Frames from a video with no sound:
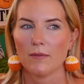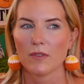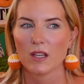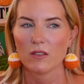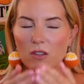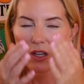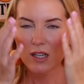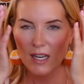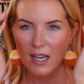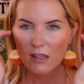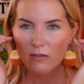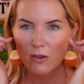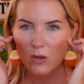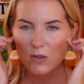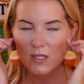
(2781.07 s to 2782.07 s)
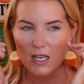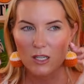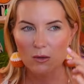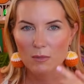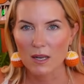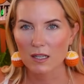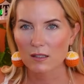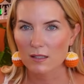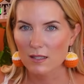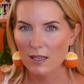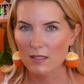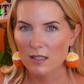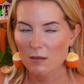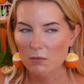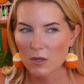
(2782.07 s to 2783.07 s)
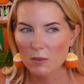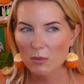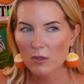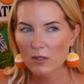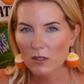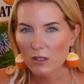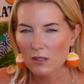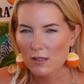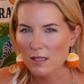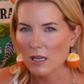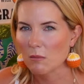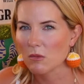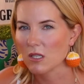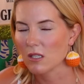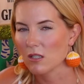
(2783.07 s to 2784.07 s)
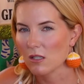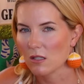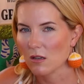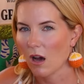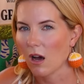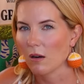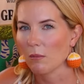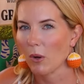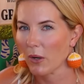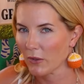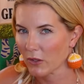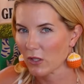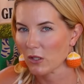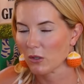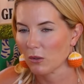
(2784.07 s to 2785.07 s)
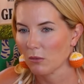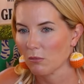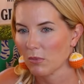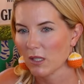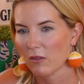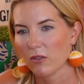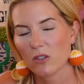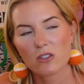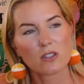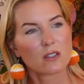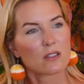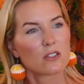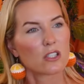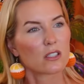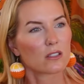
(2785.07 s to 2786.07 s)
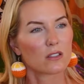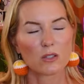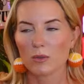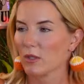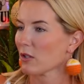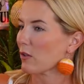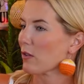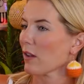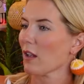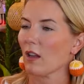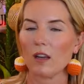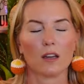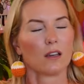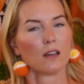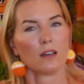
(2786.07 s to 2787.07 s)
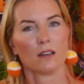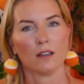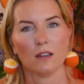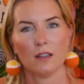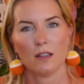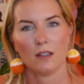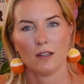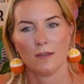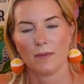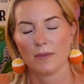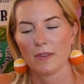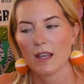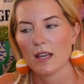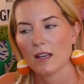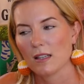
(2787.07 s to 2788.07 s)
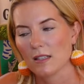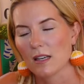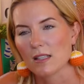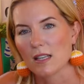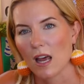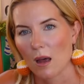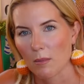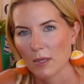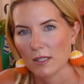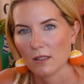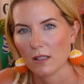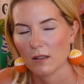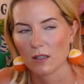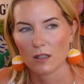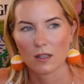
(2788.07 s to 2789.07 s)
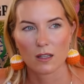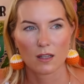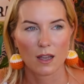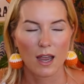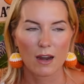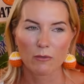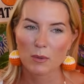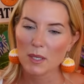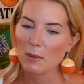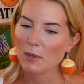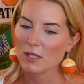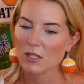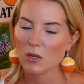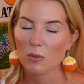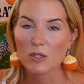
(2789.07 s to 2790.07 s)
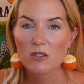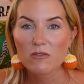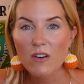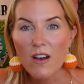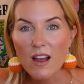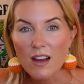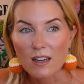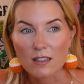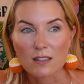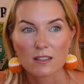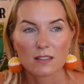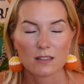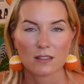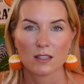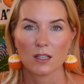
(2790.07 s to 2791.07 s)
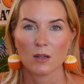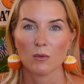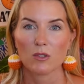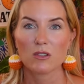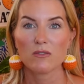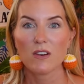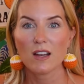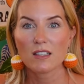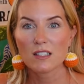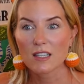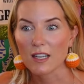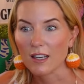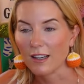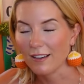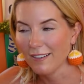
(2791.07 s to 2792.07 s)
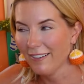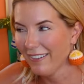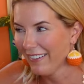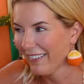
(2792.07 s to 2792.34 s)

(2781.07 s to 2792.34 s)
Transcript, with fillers: If you got headphones and you're metal detecting, people seem to just not bother you. But if you're just doing your thing, and then it does happen. Everybody wants to know, what'd you find? What'd you find today?